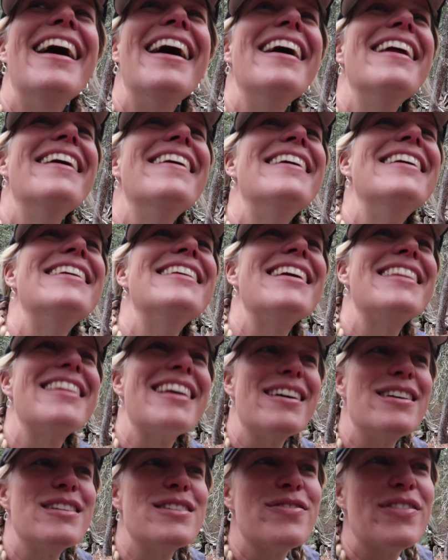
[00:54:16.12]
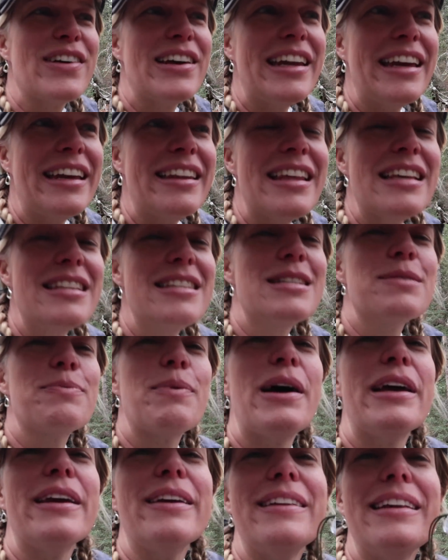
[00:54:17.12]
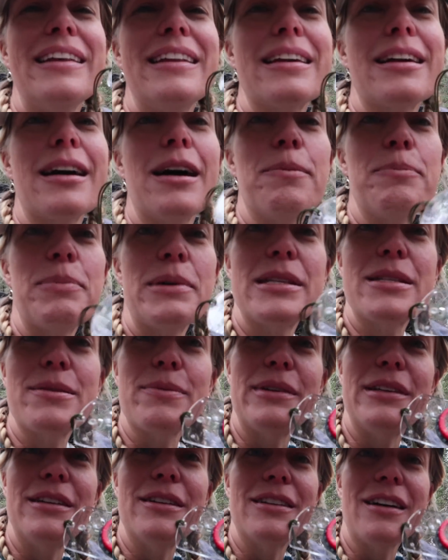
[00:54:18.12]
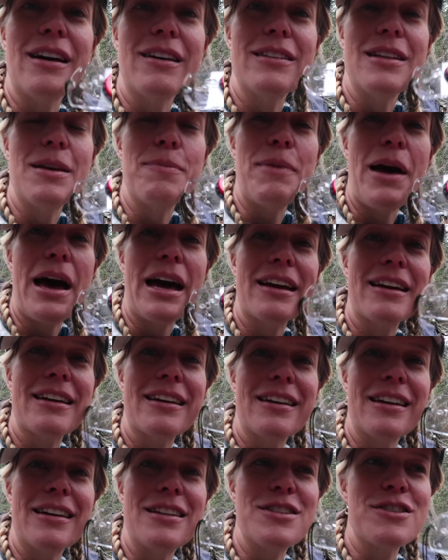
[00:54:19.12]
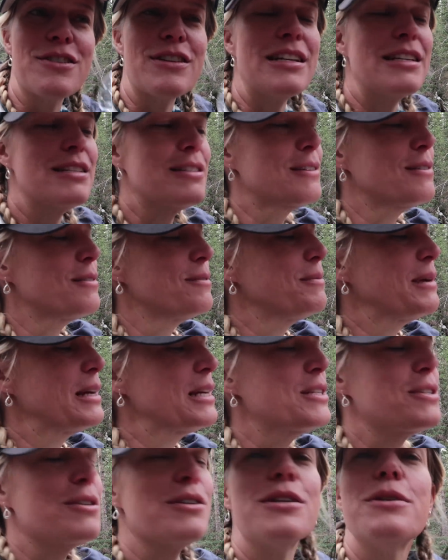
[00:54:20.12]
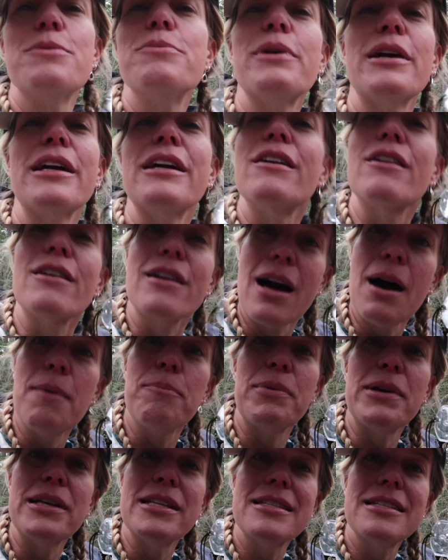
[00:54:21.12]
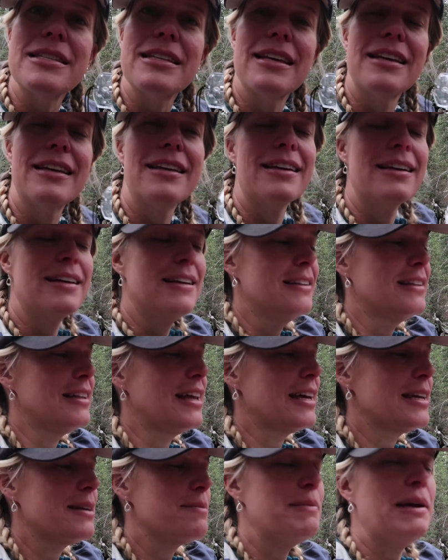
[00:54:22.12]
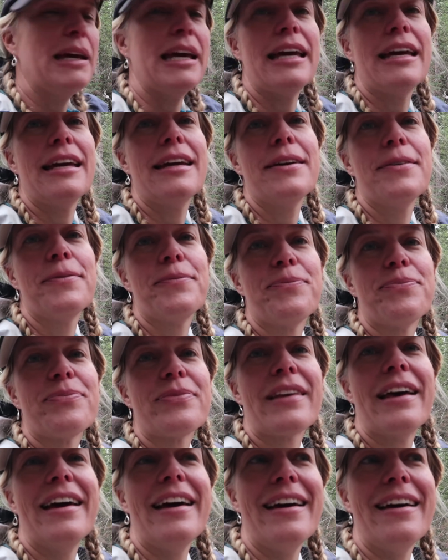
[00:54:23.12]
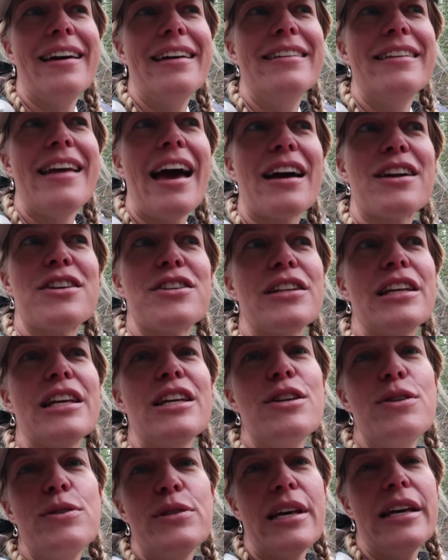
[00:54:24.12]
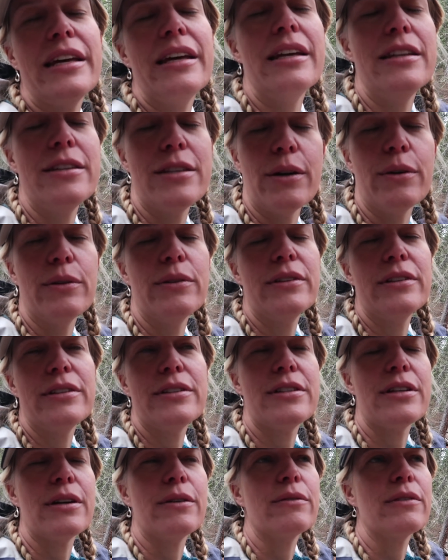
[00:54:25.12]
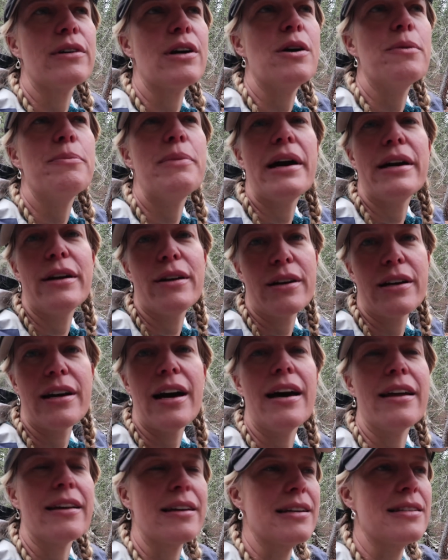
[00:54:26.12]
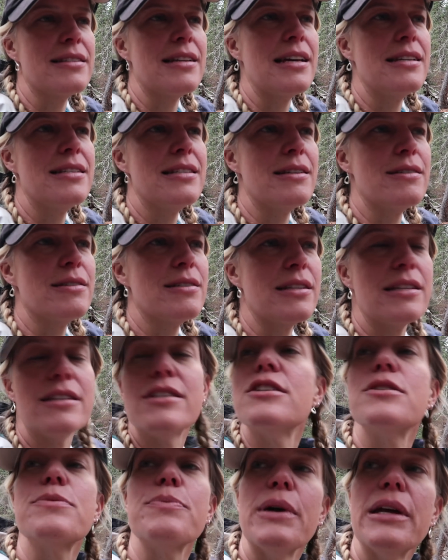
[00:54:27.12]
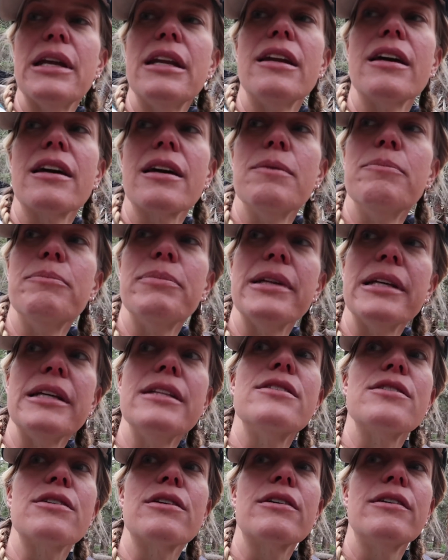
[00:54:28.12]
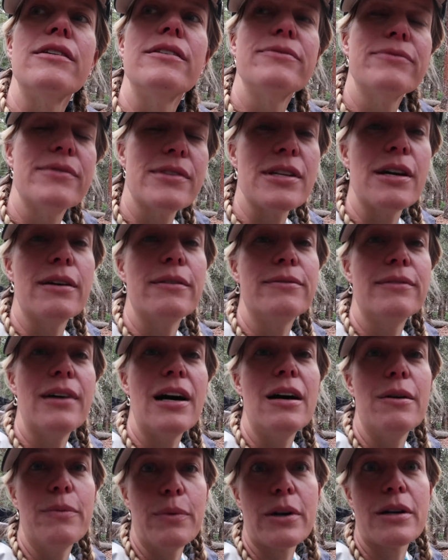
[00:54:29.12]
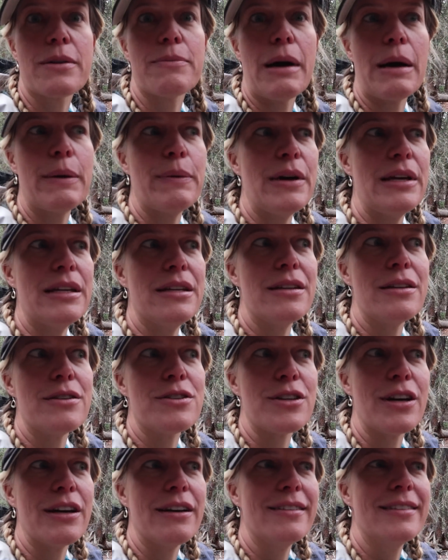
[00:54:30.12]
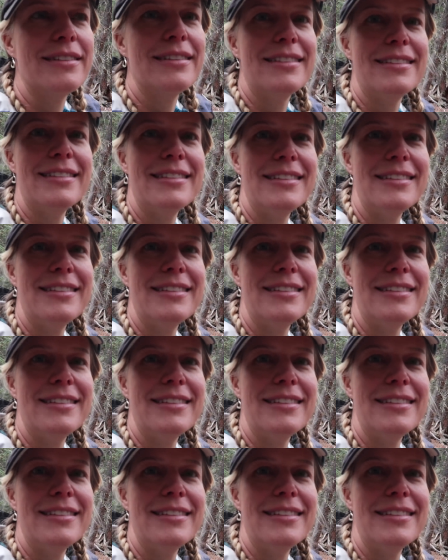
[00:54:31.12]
Anyways, I thought it was funny. This is why you need a compass when you're out in the back country. So make sure you bring your compass like me and actually use it and don't don't go by your gut because I seriously just went in a complete circle. So I'll work my way to the trail.